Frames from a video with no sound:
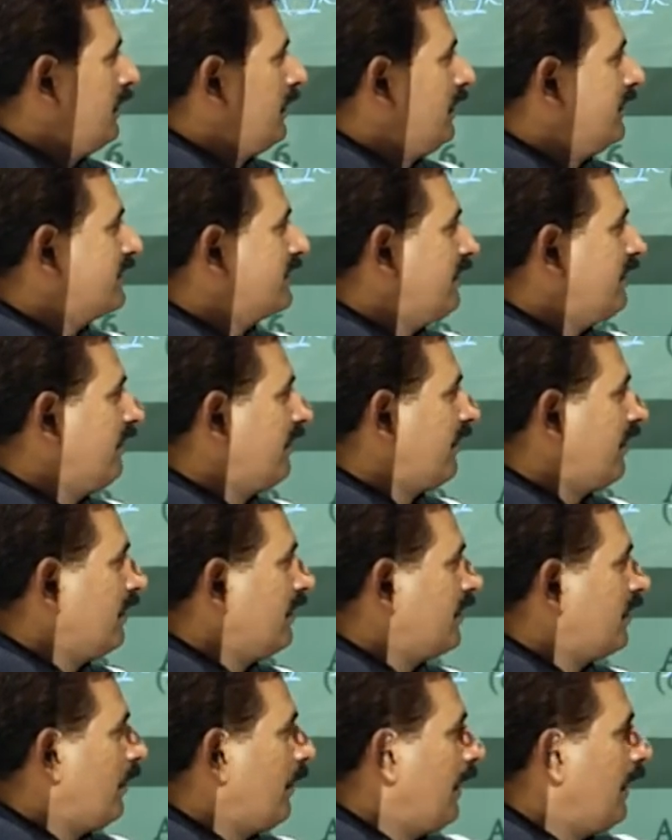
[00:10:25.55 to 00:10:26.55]

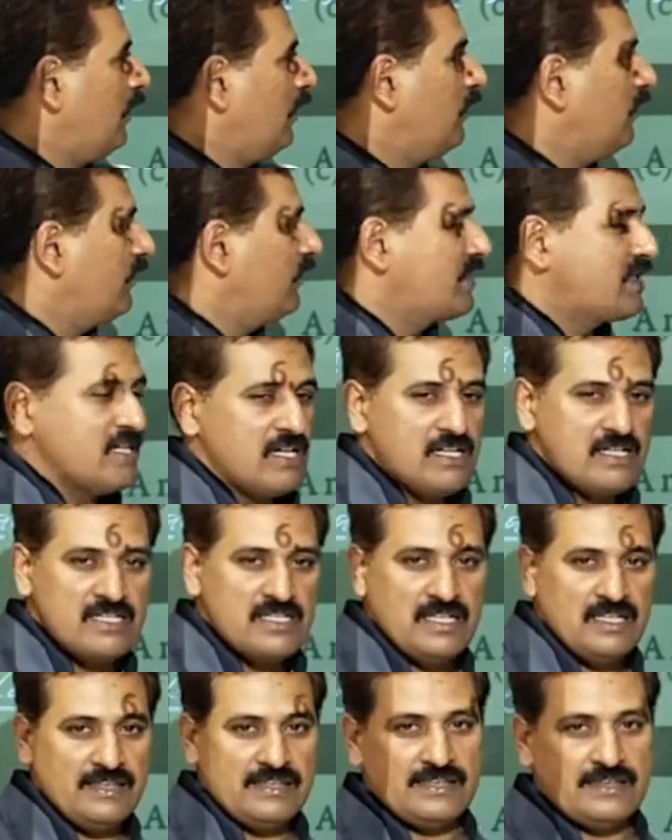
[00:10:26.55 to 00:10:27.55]
discovered the value of
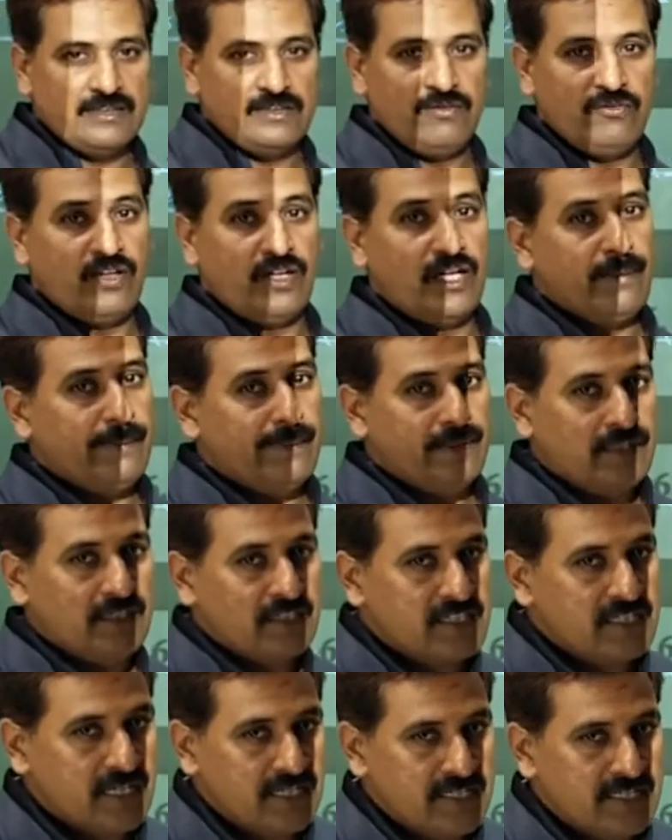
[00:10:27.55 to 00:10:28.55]
charges, fundamental
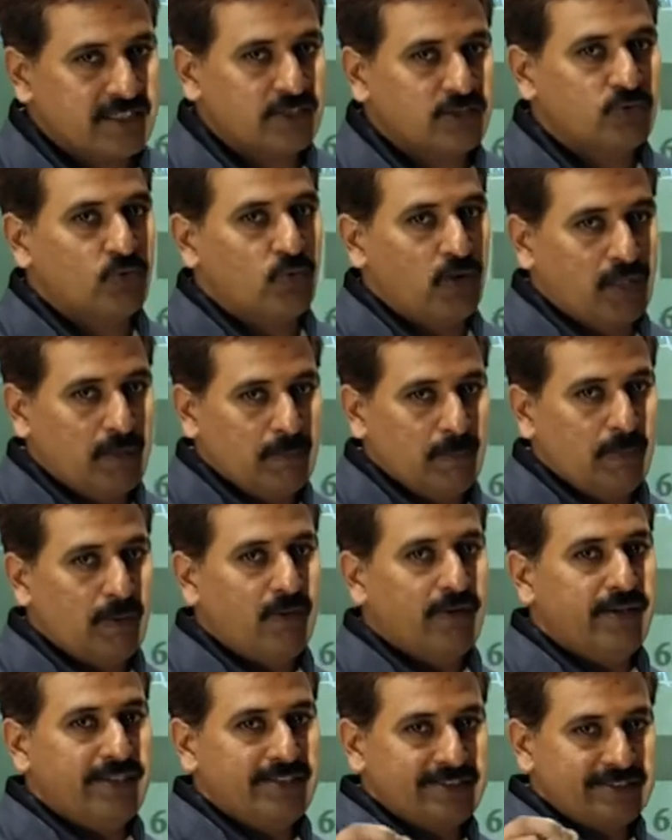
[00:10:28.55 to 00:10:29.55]
charges,
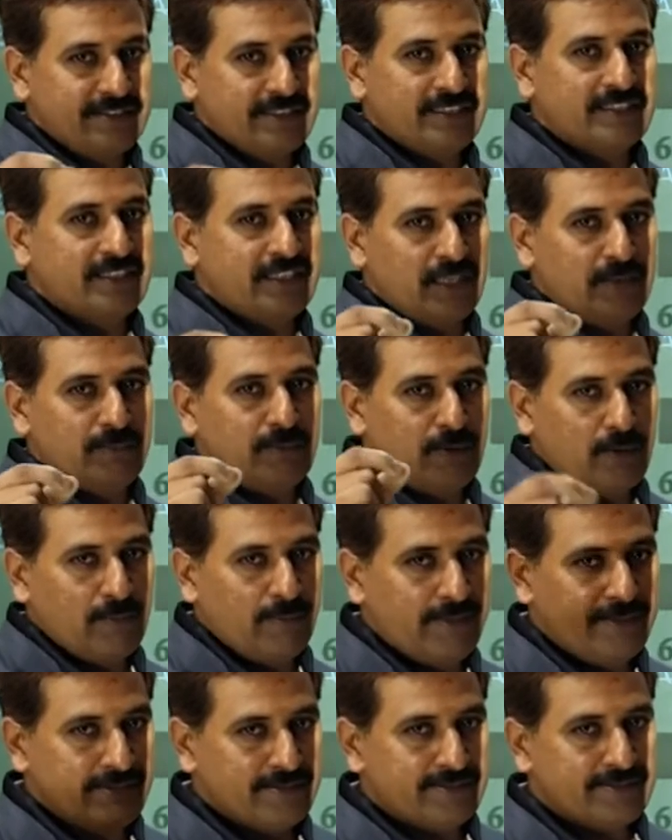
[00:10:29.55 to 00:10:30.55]
1.6 10 power
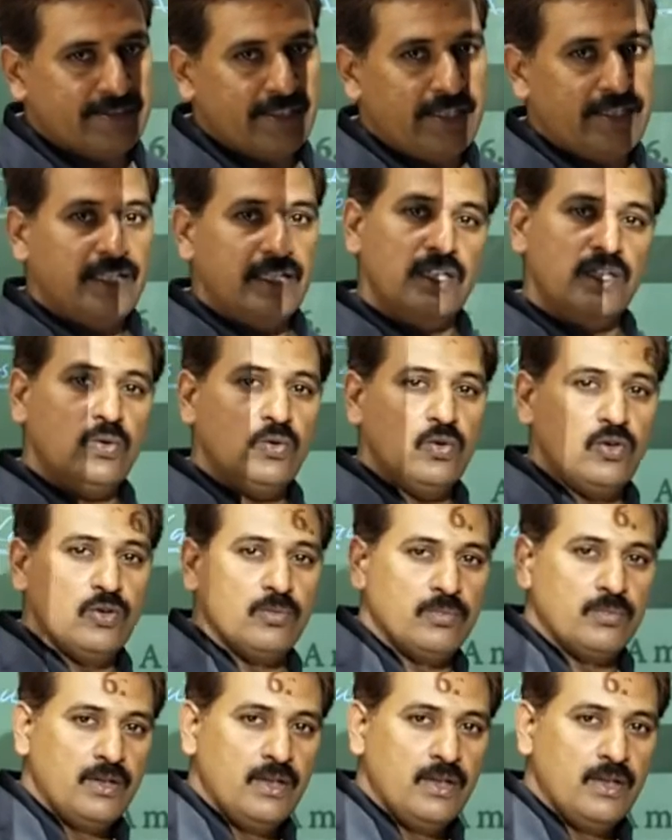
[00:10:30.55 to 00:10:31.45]
minus 19 coulomb.